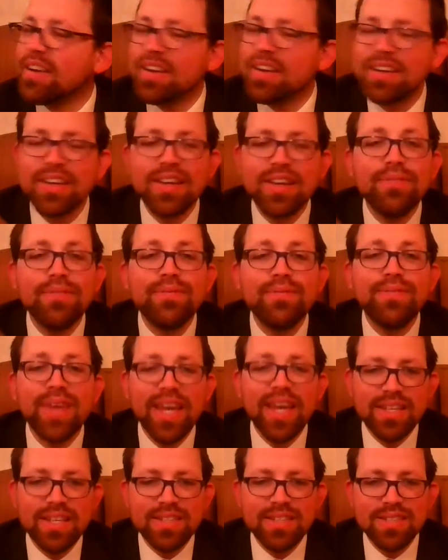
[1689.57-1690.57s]

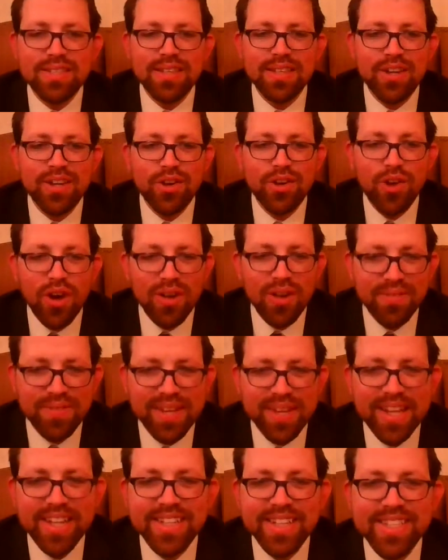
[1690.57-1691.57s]
conveys in
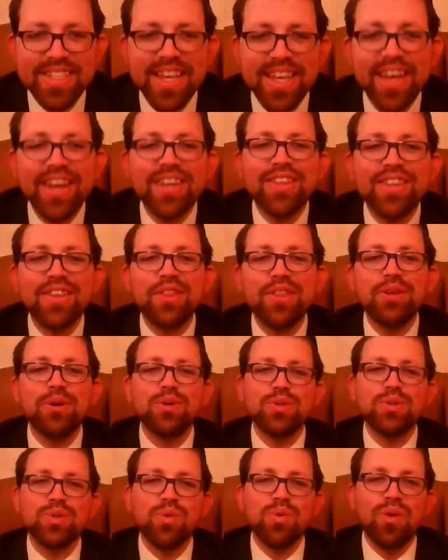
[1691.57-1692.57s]
confidence to
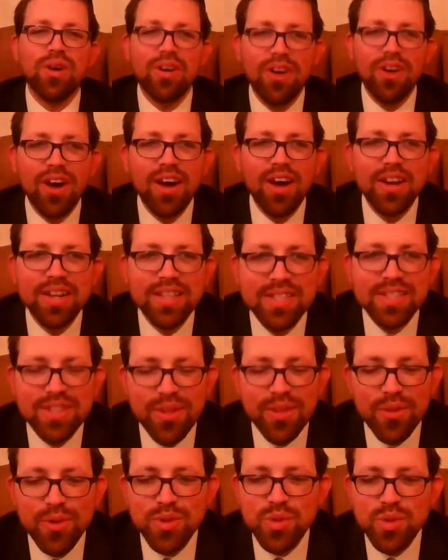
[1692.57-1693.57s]
those who are honest, to
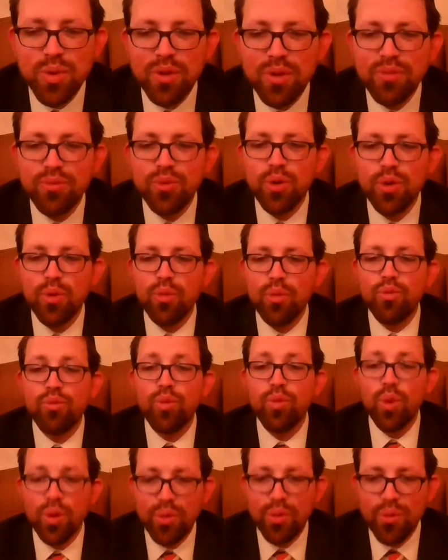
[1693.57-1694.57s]
those who are
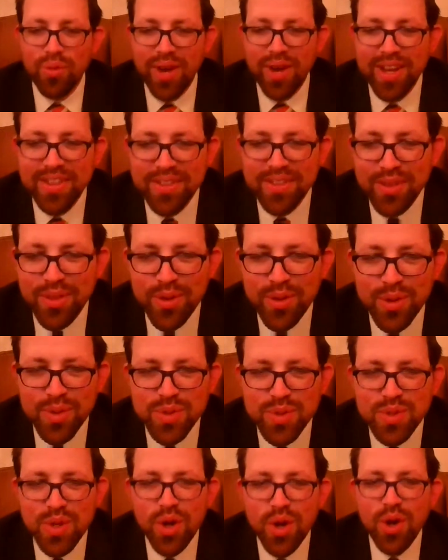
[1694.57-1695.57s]
forthright, to
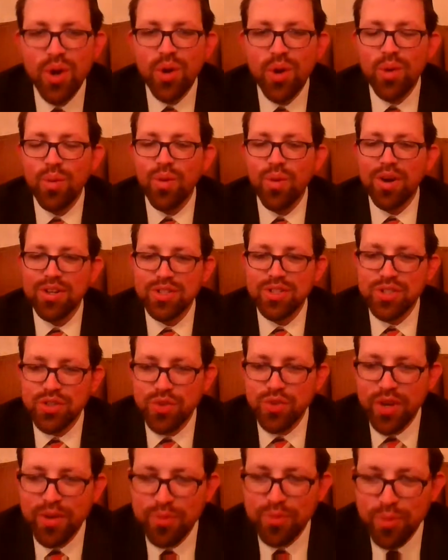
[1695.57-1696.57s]
those who are
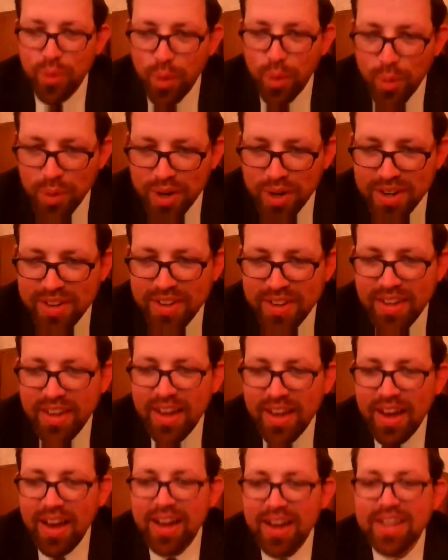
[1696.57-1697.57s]
straightforward.
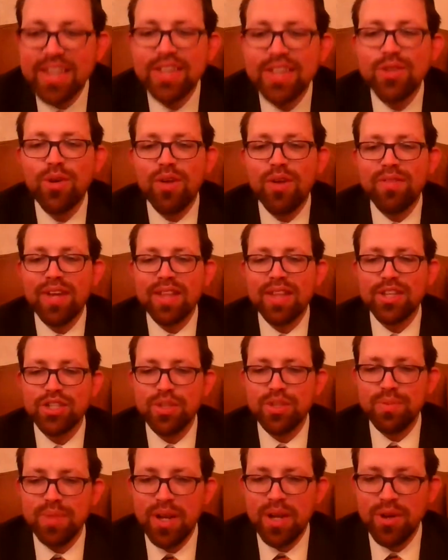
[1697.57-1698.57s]
Ki toavat
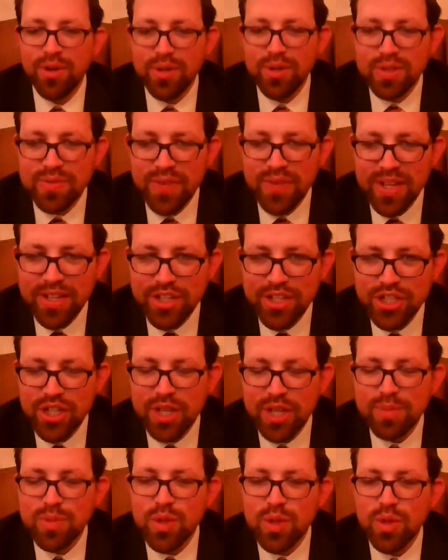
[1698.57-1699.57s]
Hashem naloz ve'et
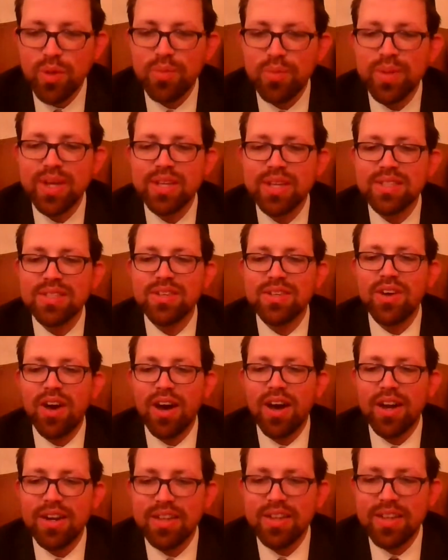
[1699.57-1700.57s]
yesharim sodo, because
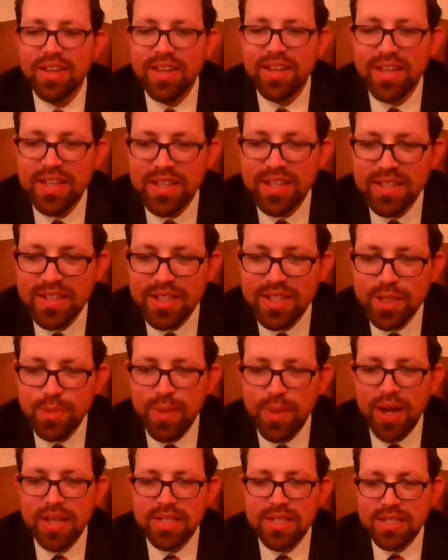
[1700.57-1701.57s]
God
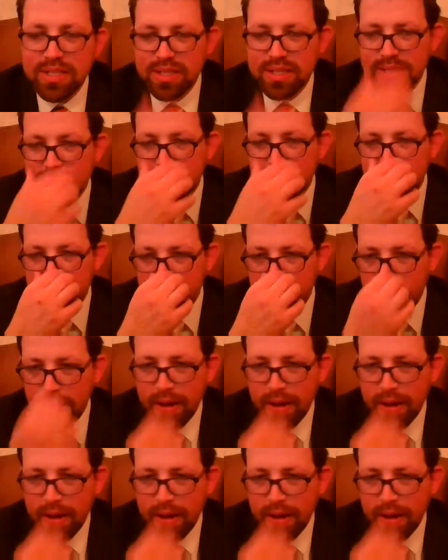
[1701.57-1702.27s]
despises the